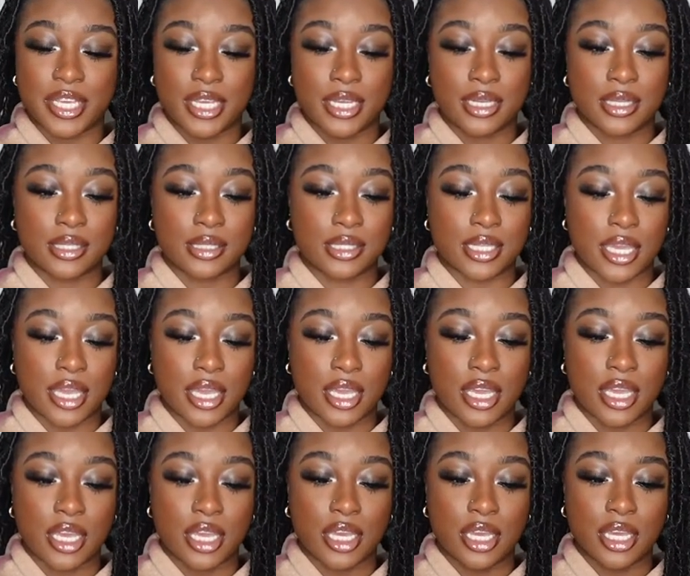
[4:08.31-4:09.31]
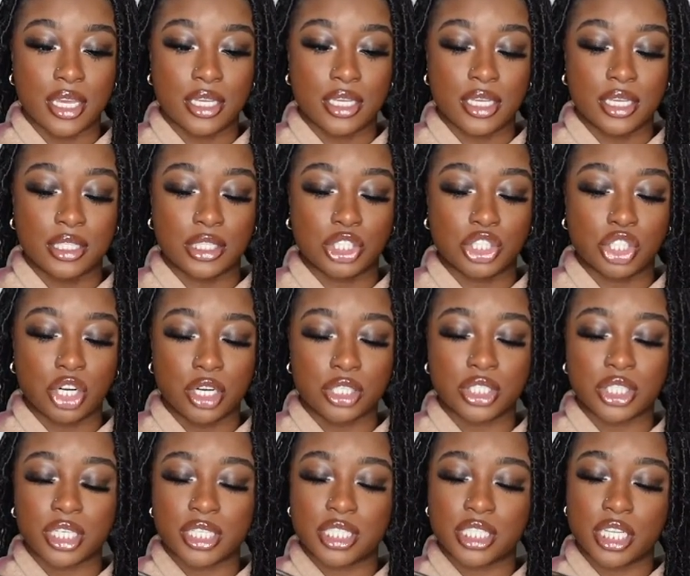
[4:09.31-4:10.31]
is a
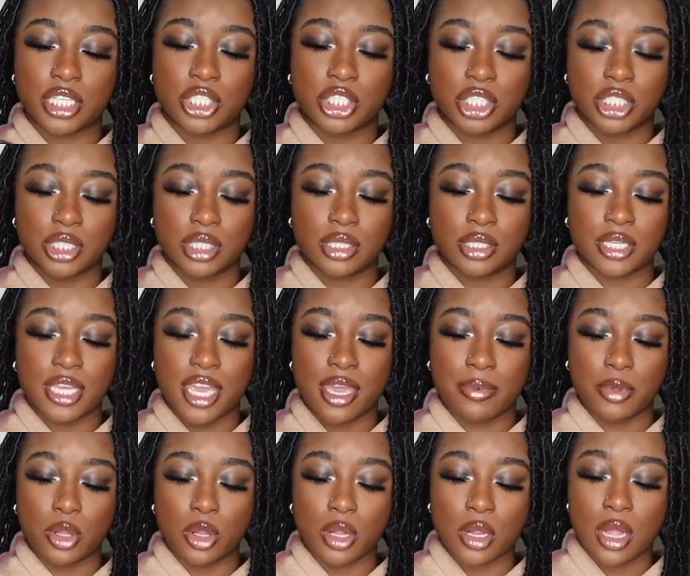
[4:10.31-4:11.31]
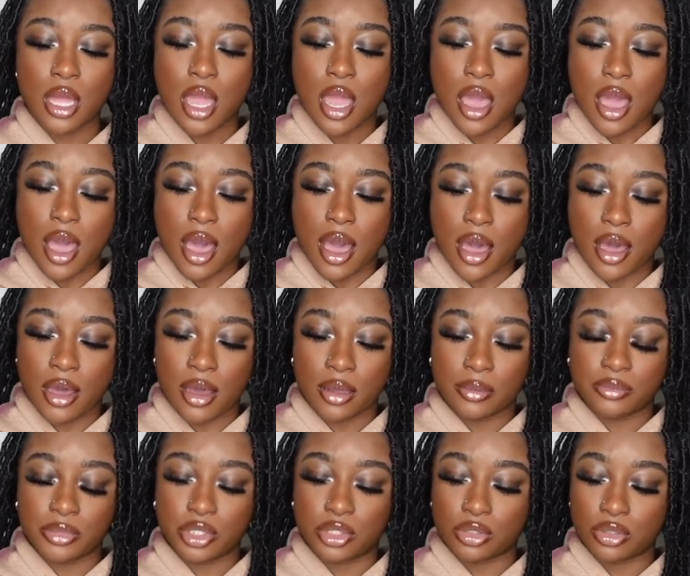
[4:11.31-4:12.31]
charger extension cable.
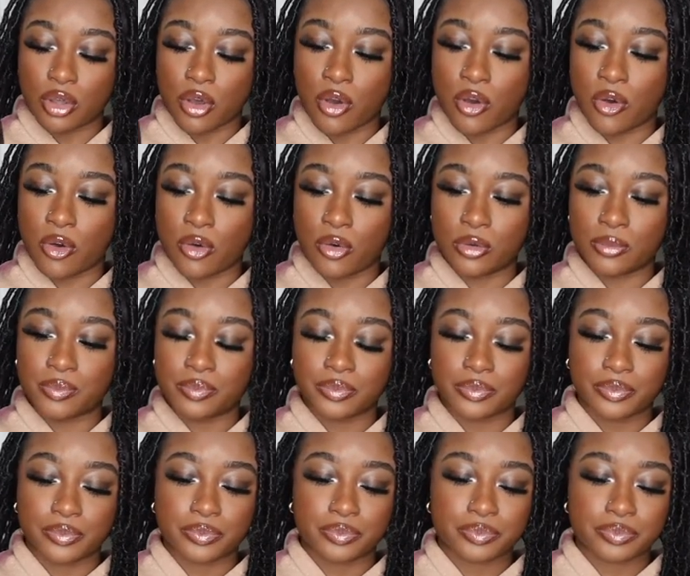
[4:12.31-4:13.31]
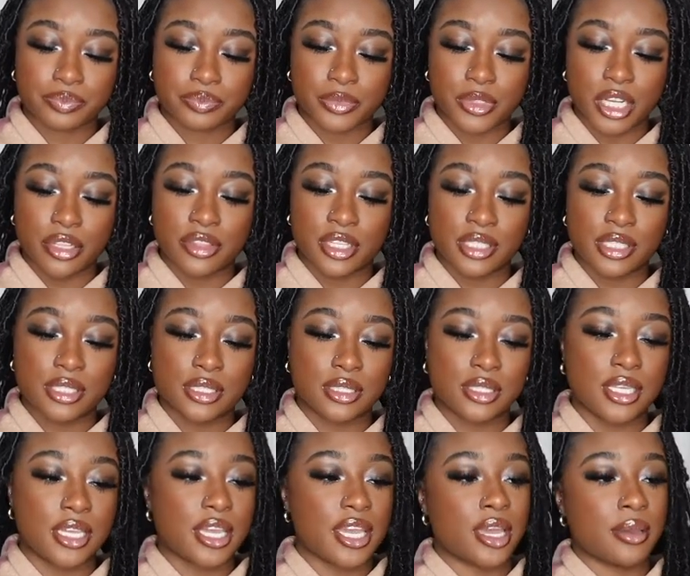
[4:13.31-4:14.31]
So this is
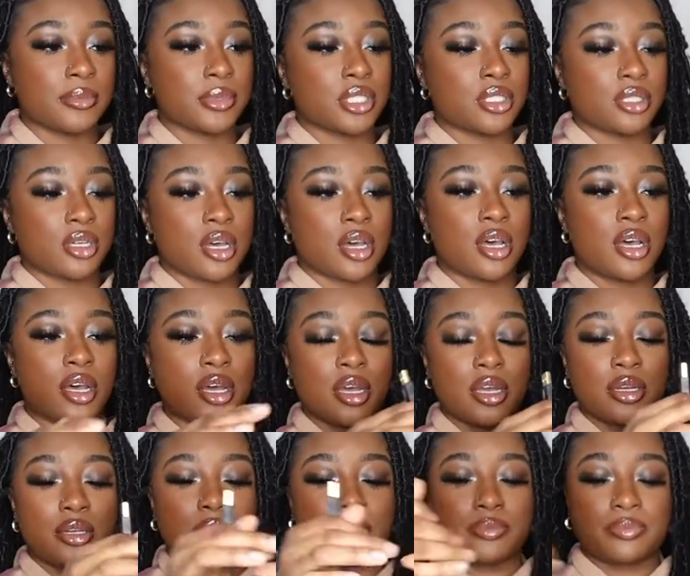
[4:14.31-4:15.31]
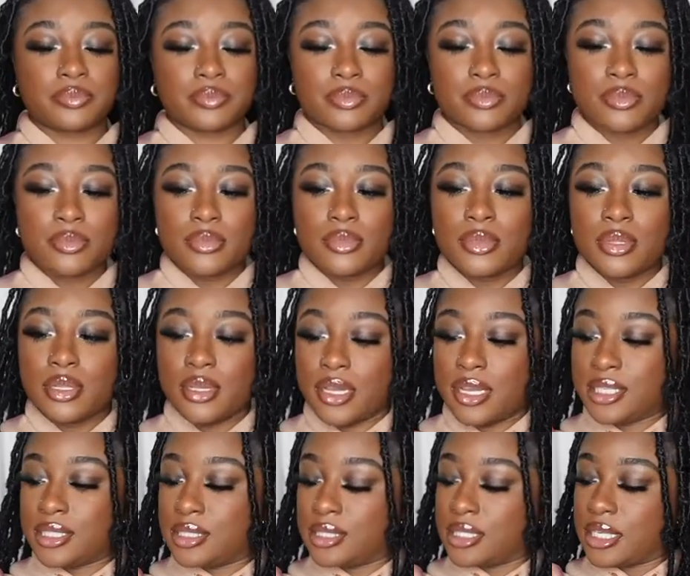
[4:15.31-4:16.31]
the Amazon
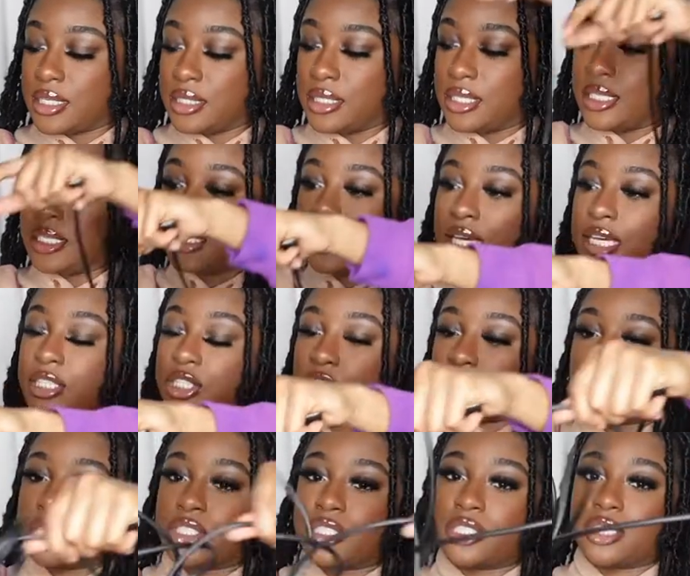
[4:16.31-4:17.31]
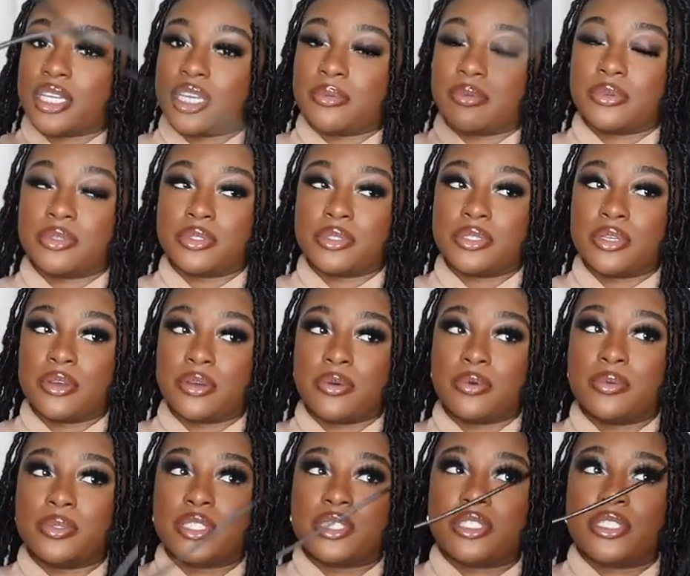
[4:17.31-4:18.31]
extended like charger cable.
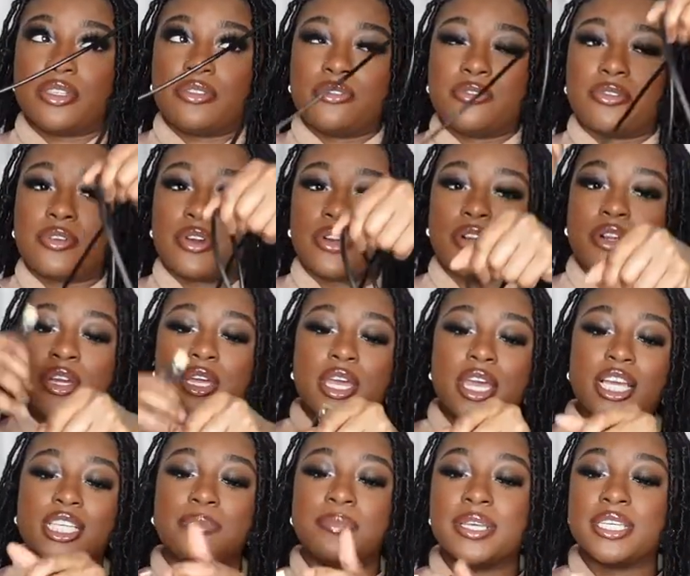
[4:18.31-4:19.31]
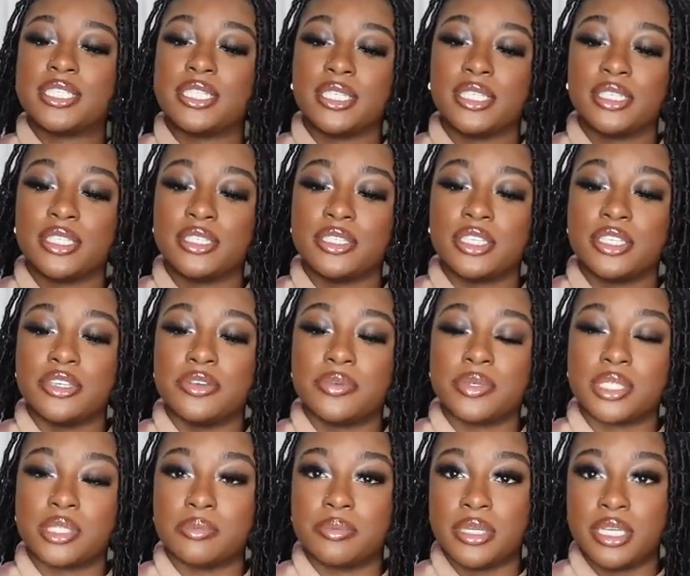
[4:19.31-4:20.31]
So it's good for, it's basically the
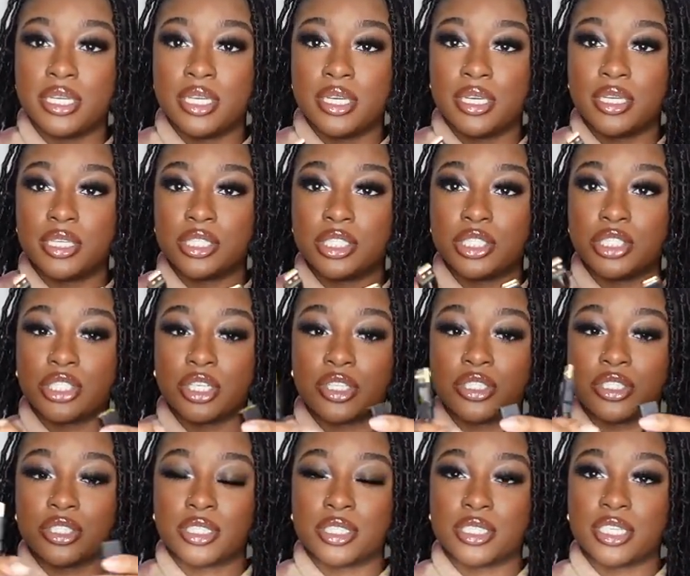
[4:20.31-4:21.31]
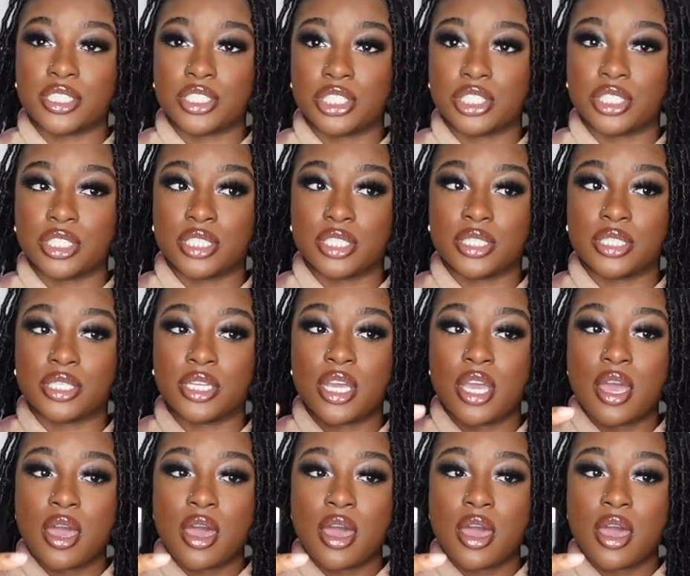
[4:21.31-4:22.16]
USB charger extension.